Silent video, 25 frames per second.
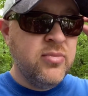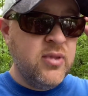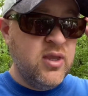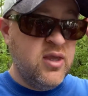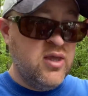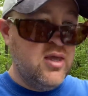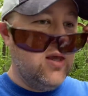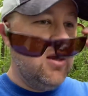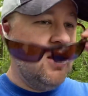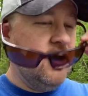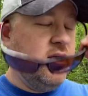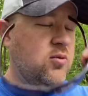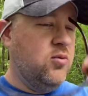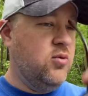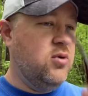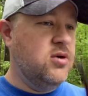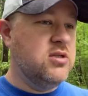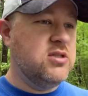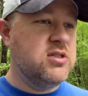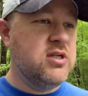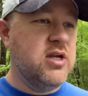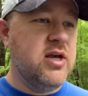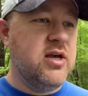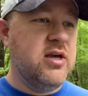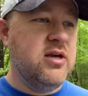it
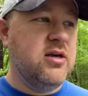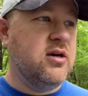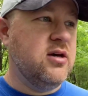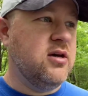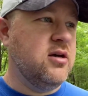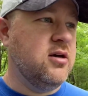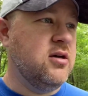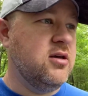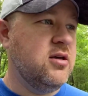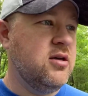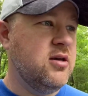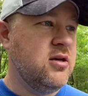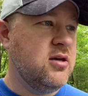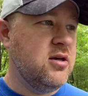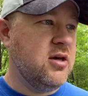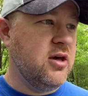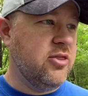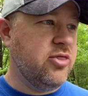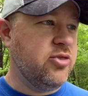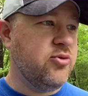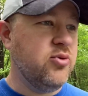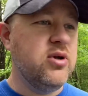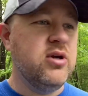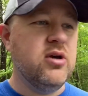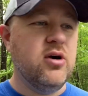was a
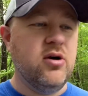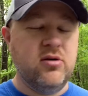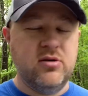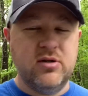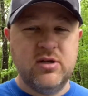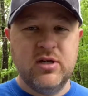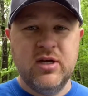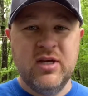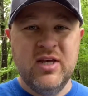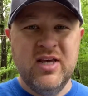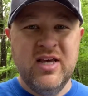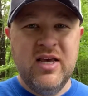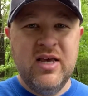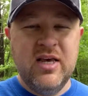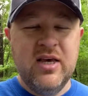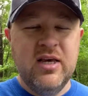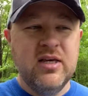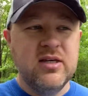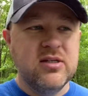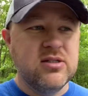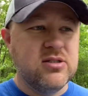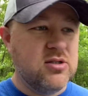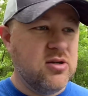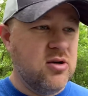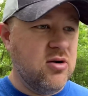3/0.
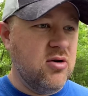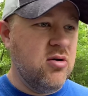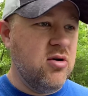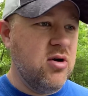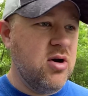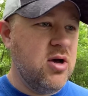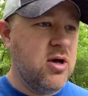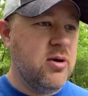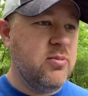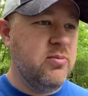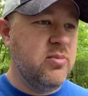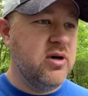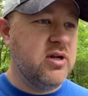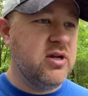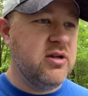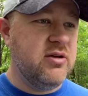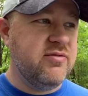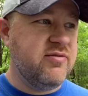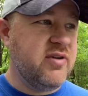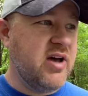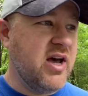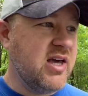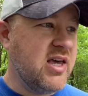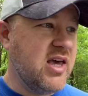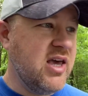So, but if
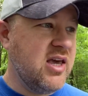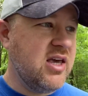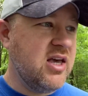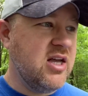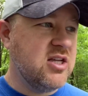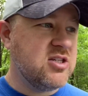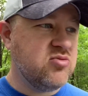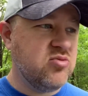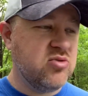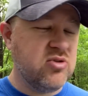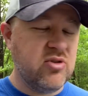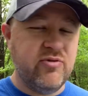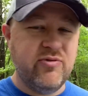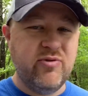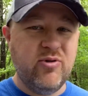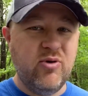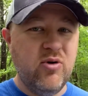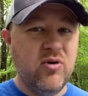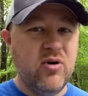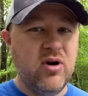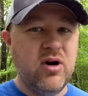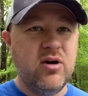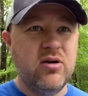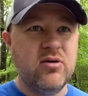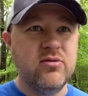I can't catch them with a
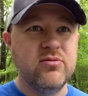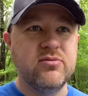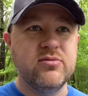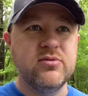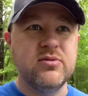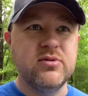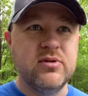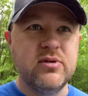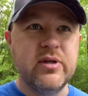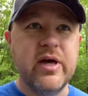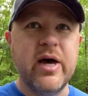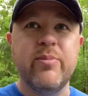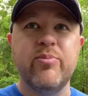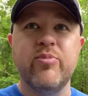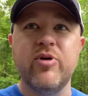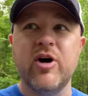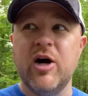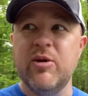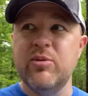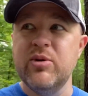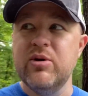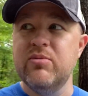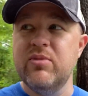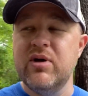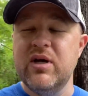4/0, that
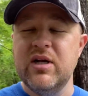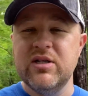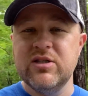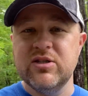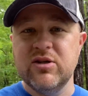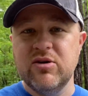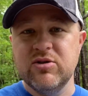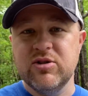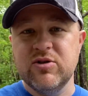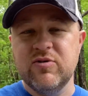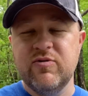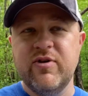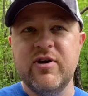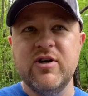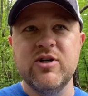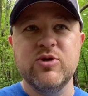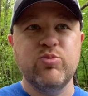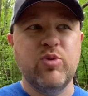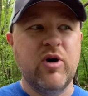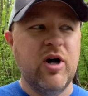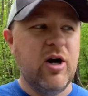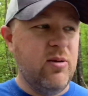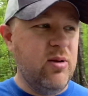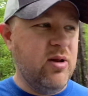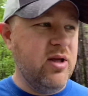probably means those fish
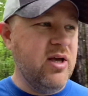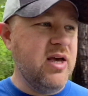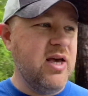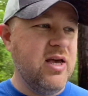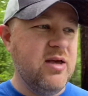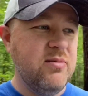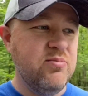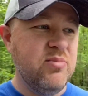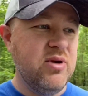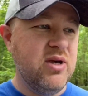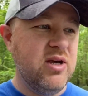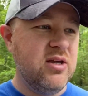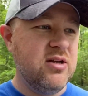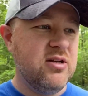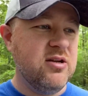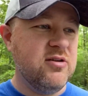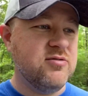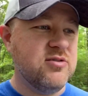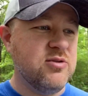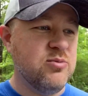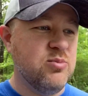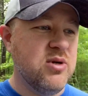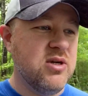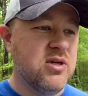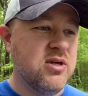probably ain't big enough
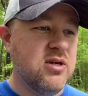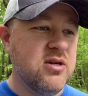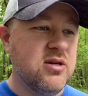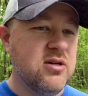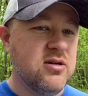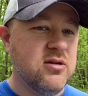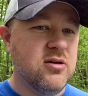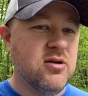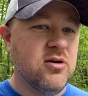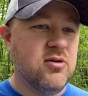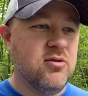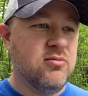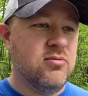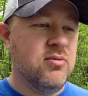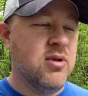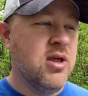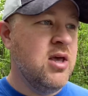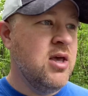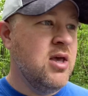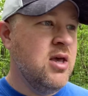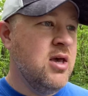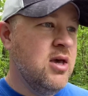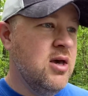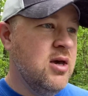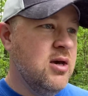to be eaten on.
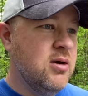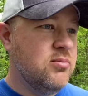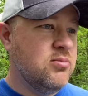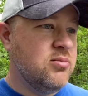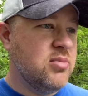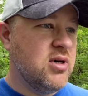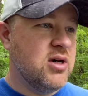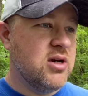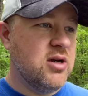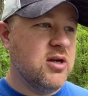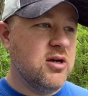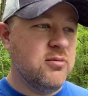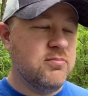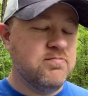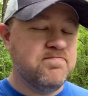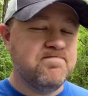But